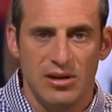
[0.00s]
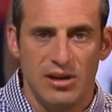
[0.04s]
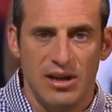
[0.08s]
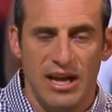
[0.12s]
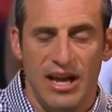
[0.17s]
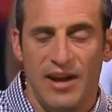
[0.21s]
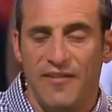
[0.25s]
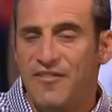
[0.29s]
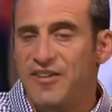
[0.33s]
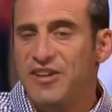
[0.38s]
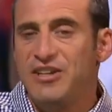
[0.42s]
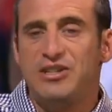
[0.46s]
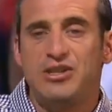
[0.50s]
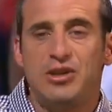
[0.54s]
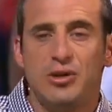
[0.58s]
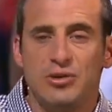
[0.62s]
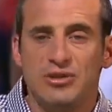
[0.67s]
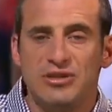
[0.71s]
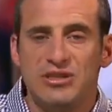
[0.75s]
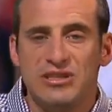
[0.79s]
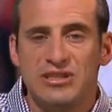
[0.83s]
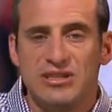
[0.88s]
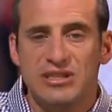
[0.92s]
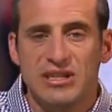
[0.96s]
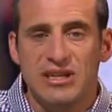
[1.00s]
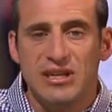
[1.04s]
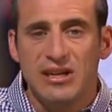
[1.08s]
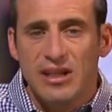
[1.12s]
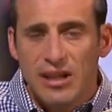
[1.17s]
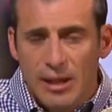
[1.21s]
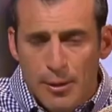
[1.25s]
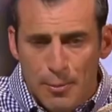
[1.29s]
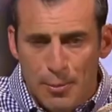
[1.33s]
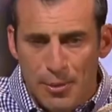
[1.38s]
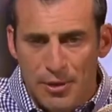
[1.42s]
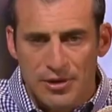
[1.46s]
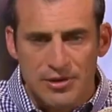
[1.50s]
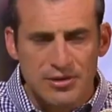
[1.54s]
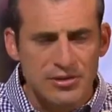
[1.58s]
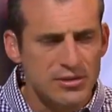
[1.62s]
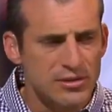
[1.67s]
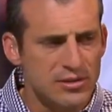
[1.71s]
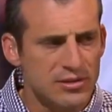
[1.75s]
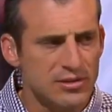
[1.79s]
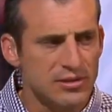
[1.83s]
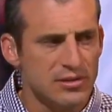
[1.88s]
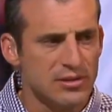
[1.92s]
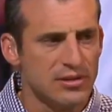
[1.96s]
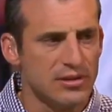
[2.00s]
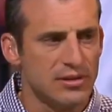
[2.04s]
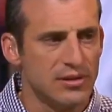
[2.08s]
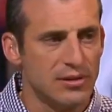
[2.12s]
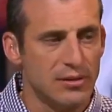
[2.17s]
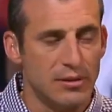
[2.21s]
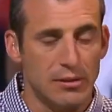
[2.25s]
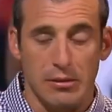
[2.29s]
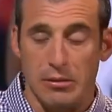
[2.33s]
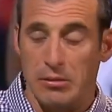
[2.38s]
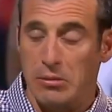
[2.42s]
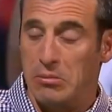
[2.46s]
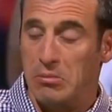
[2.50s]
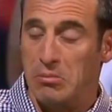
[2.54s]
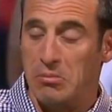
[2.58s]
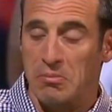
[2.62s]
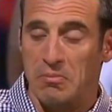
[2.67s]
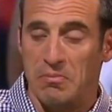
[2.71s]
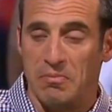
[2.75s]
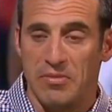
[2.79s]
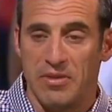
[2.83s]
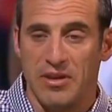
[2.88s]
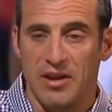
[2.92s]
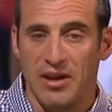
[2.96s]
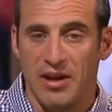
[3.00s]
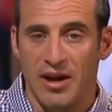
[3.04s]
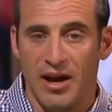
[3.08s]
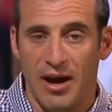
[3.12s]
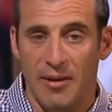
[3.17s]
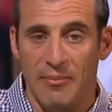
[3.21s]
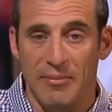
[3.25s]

If he chooses the Clippers, I